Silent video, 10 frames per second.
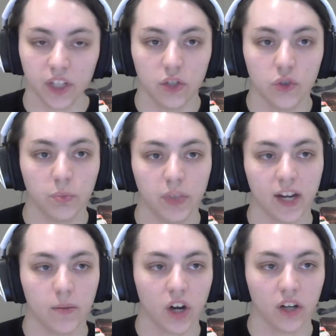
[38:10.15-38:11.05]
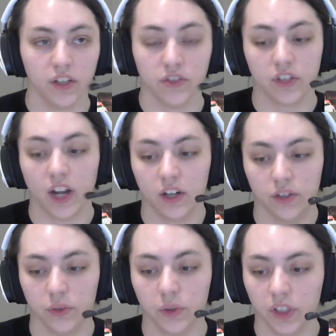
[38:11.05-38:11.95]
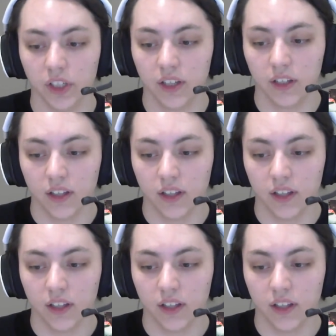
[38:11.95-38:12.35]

huge black mark on his entire career, really.